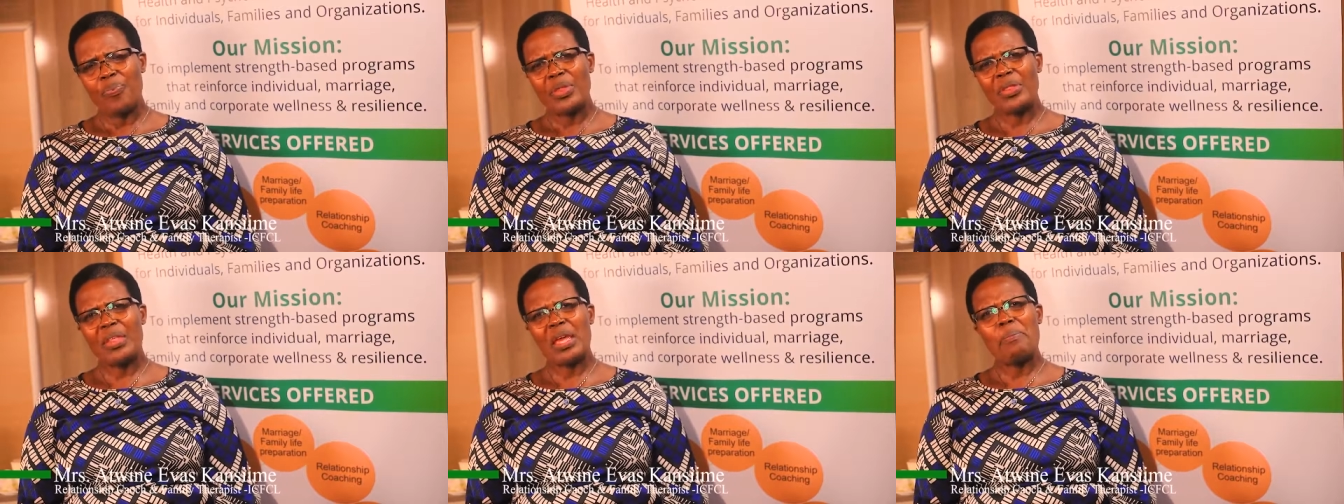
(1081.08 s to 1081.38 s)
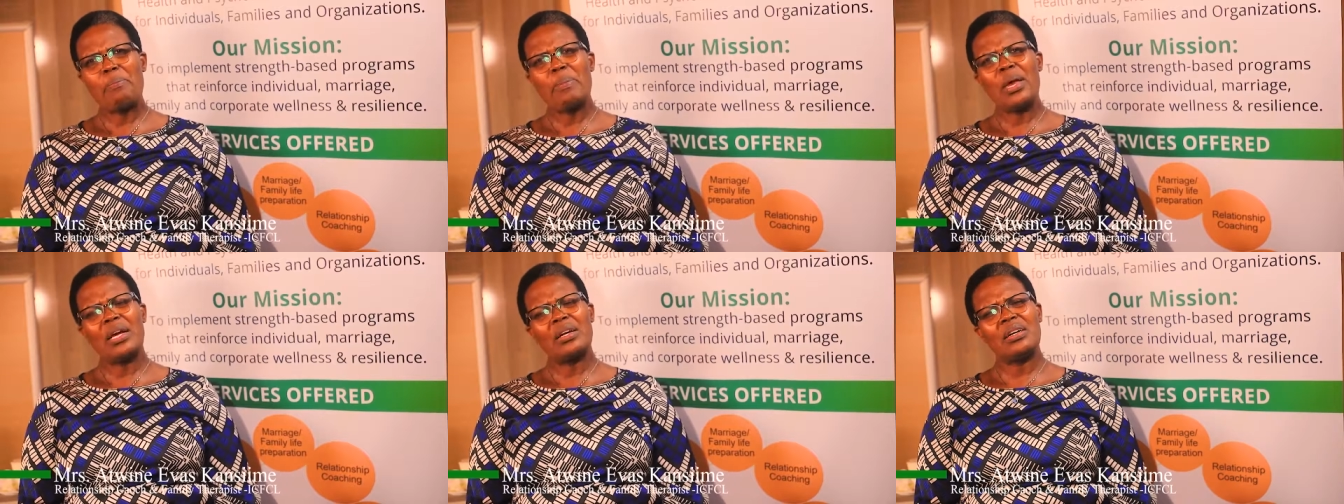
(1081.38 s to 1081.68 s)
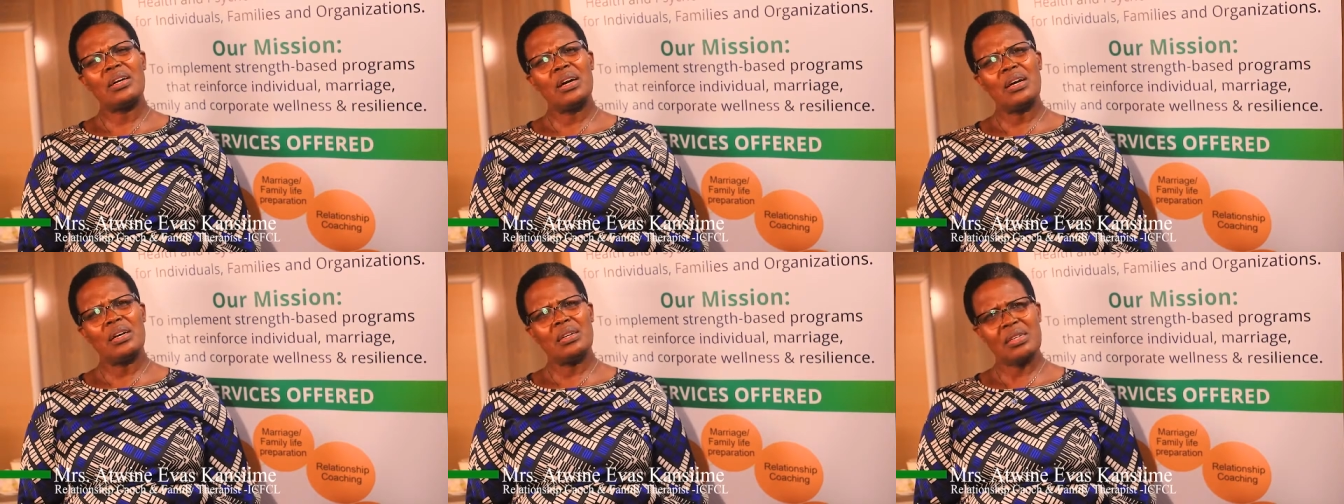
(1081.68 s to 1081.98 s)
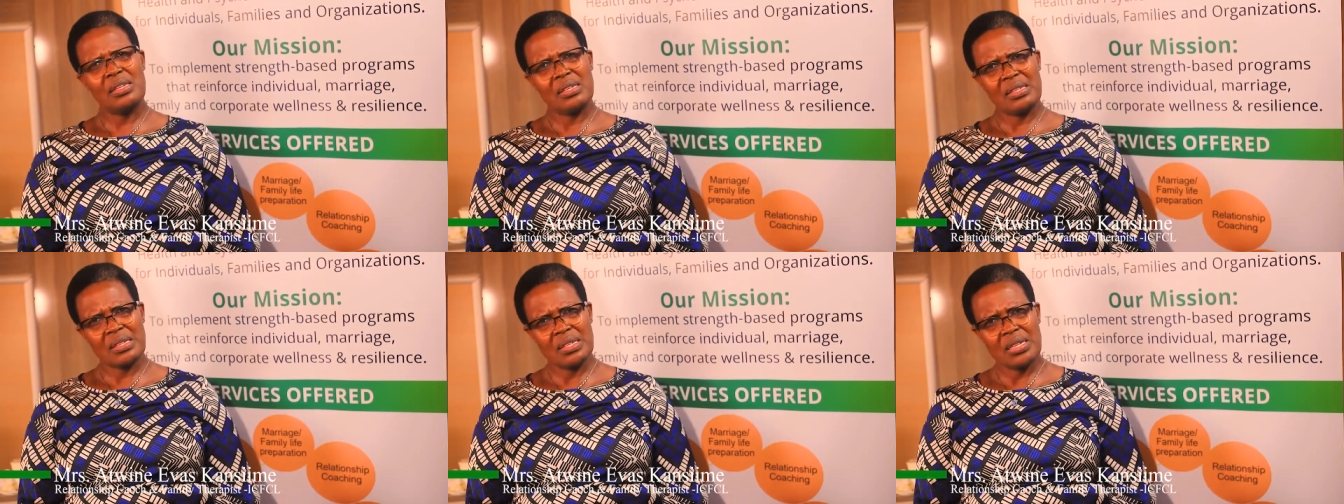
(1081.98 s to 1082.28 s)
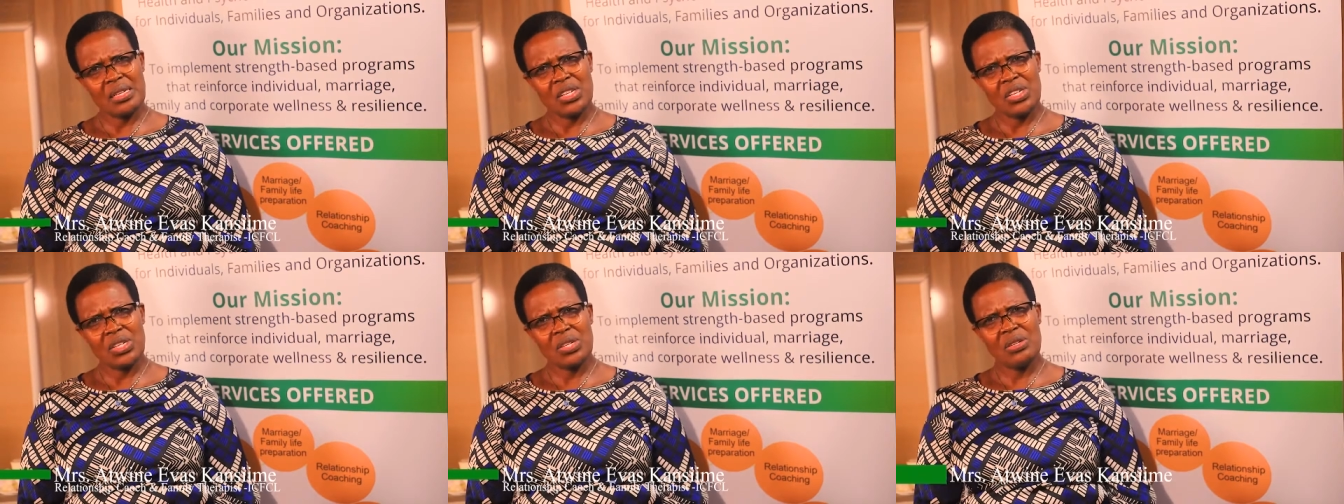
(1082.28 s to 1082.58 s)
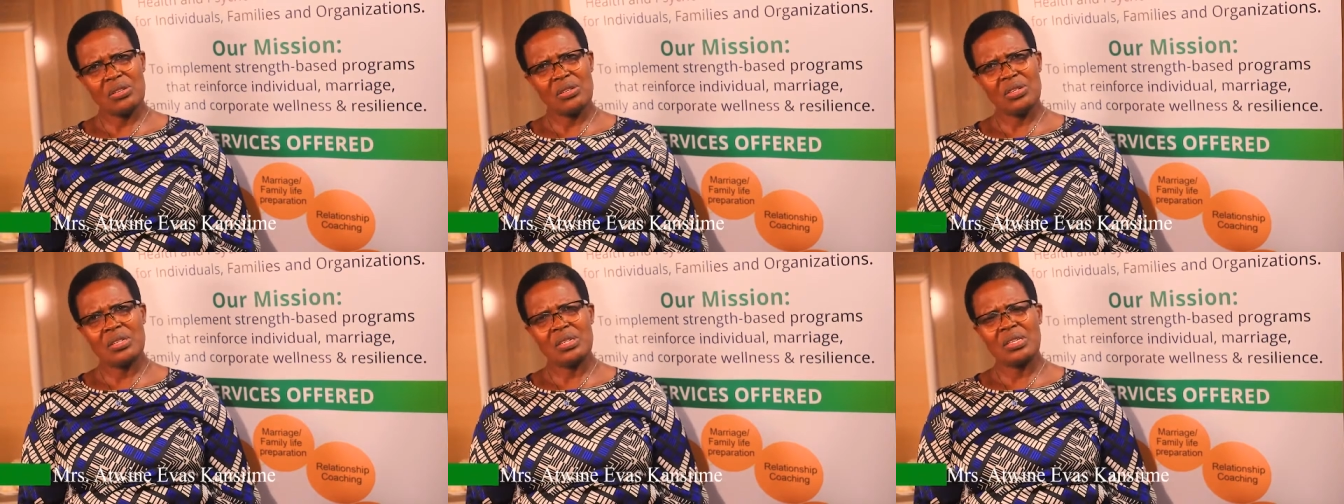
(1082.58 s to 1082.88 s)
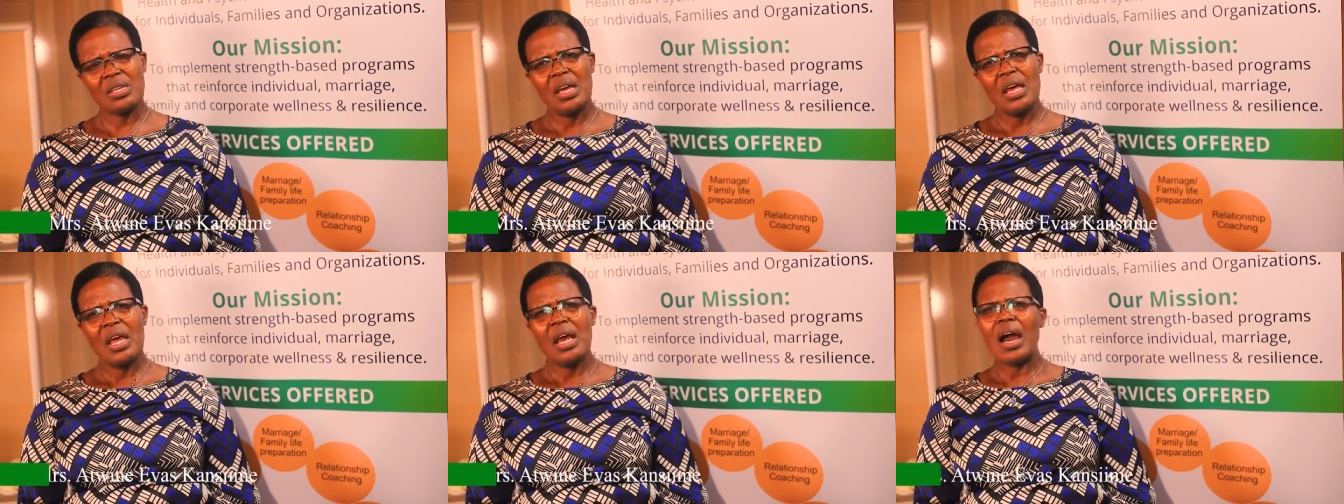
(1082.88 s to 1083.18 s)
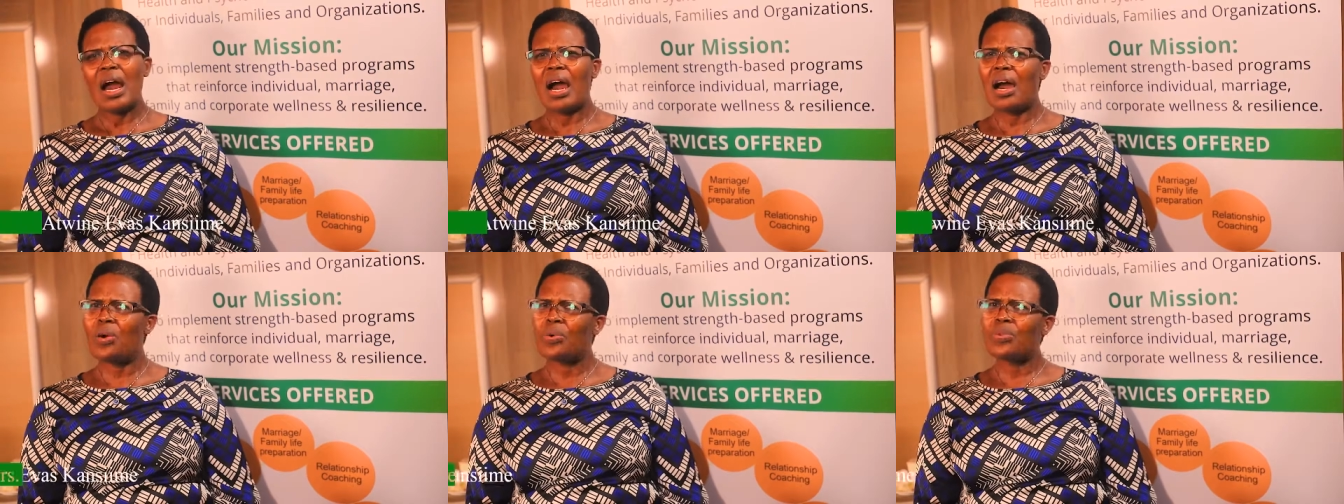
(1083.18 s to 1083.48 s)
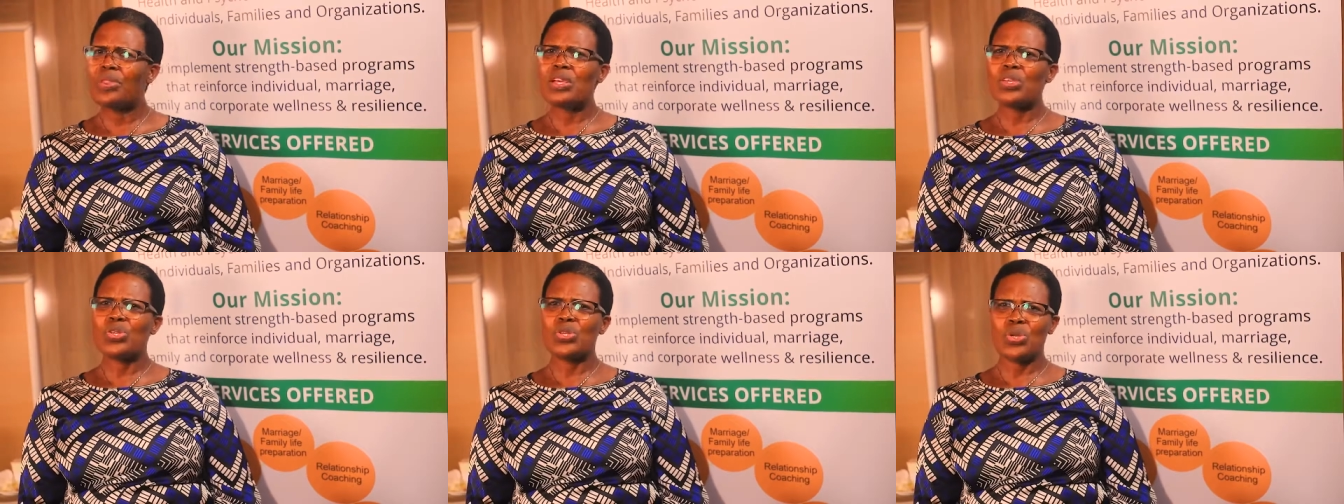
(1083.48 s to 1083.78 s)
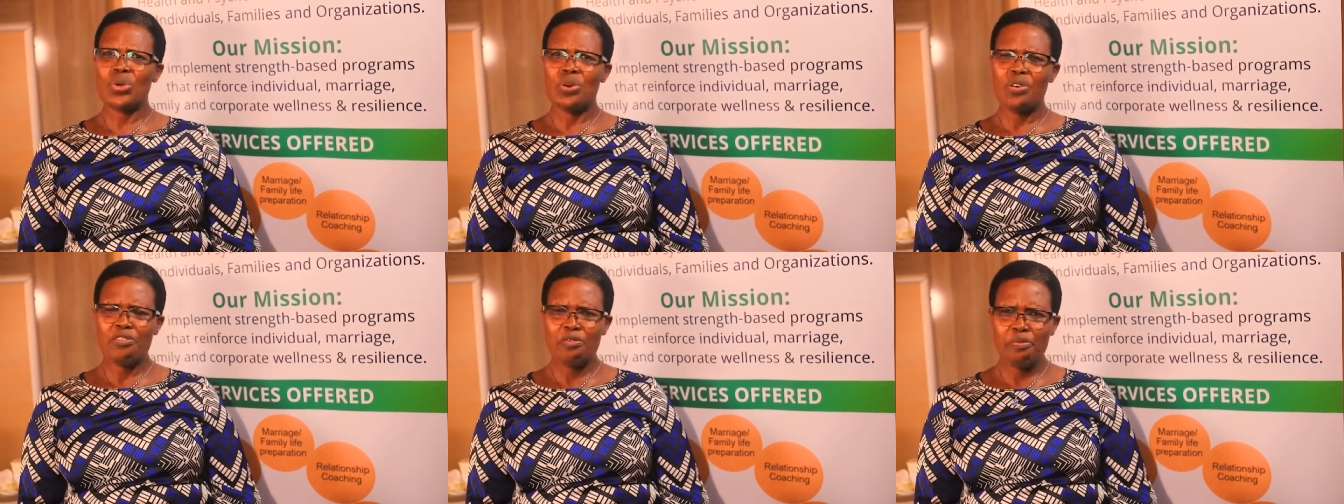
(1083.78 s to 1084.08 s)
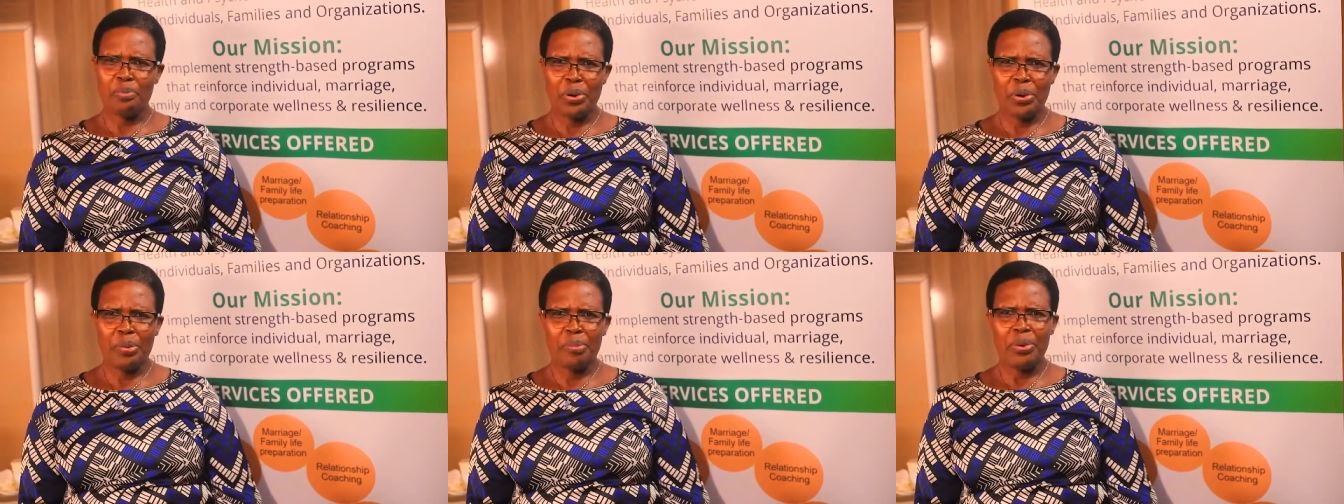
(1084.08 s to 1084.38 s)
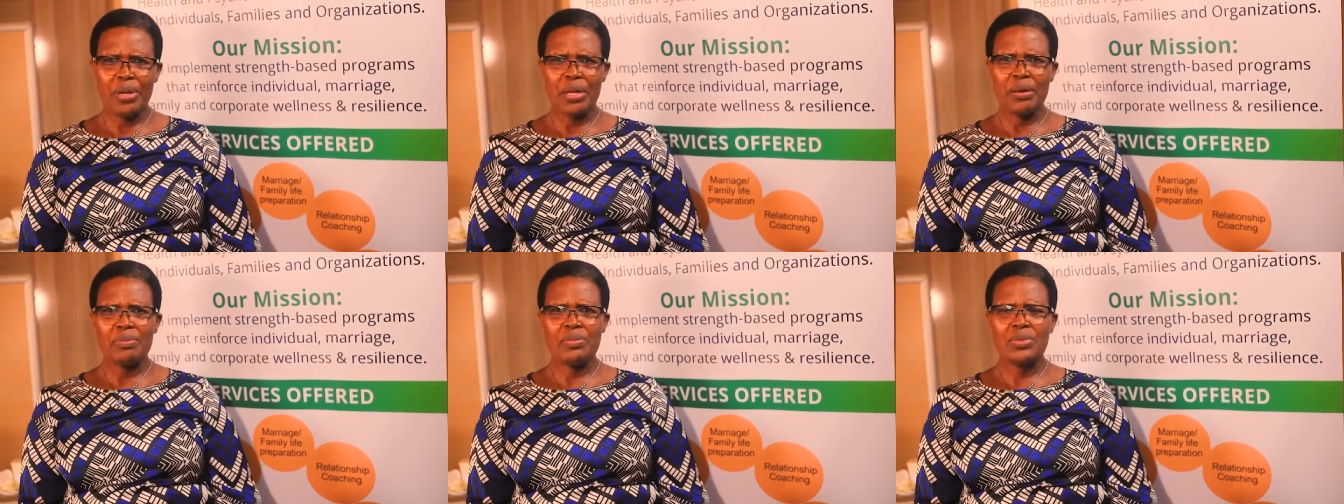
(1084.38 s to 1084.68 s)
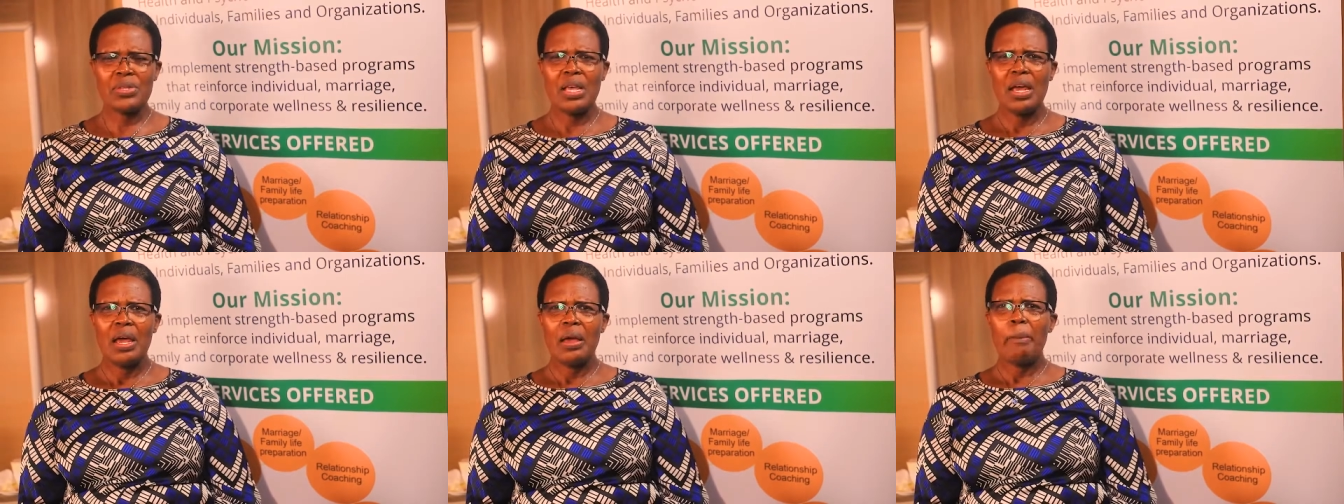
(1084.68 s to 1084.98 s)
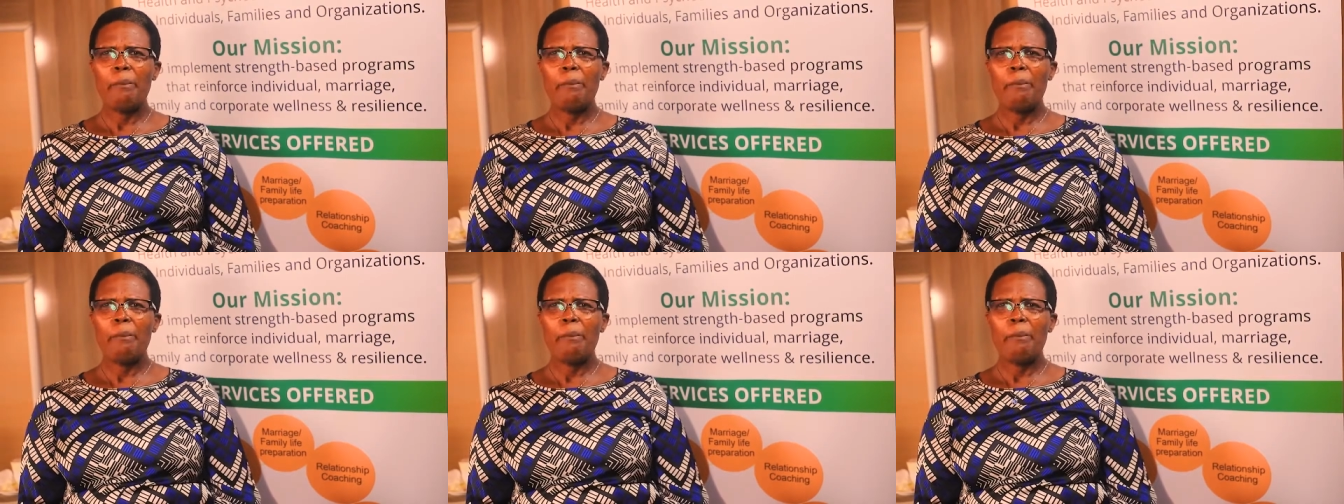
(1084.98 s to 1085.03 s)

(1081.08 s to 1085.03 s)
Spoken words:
they make decisions, how they solve problems,